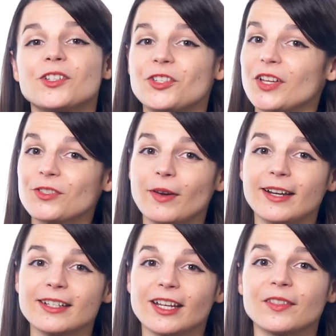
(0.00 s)
Just
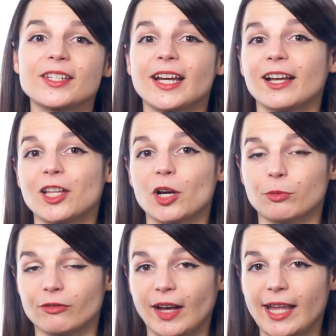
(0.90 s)
writing down the dialogue
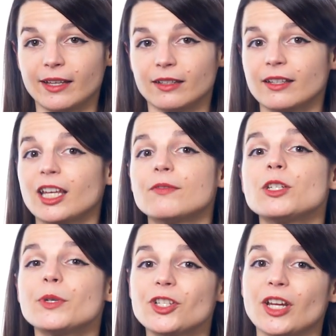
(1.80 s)
provided gives
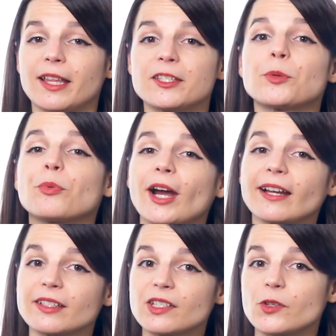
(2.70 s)
you a chance to
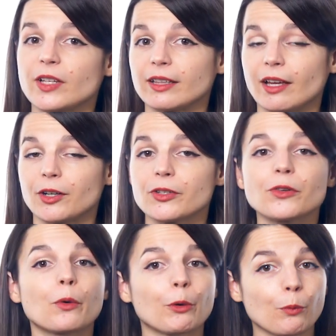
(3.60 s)
practice using letters
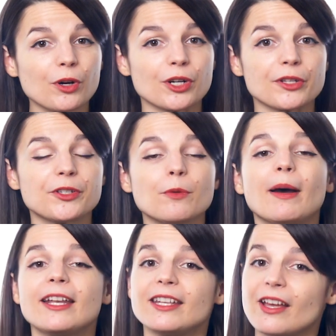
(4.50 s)
or words you
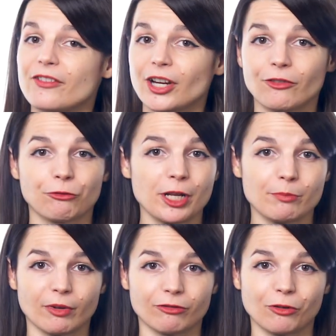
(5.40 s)
might never have
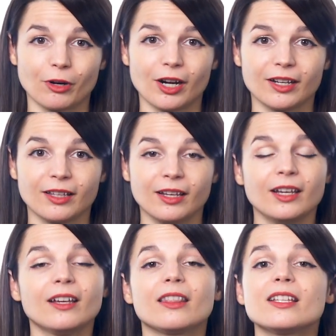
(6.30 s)
written before.
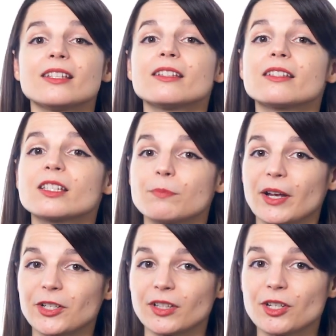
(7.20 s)
This is
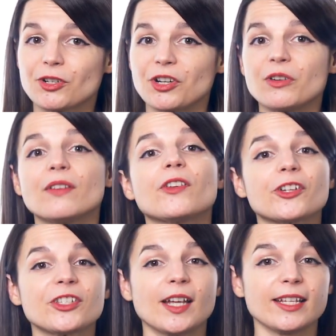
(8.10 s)
especially true if you're
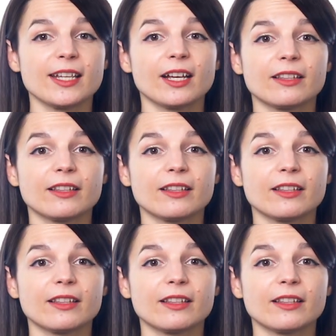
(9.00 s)
studying a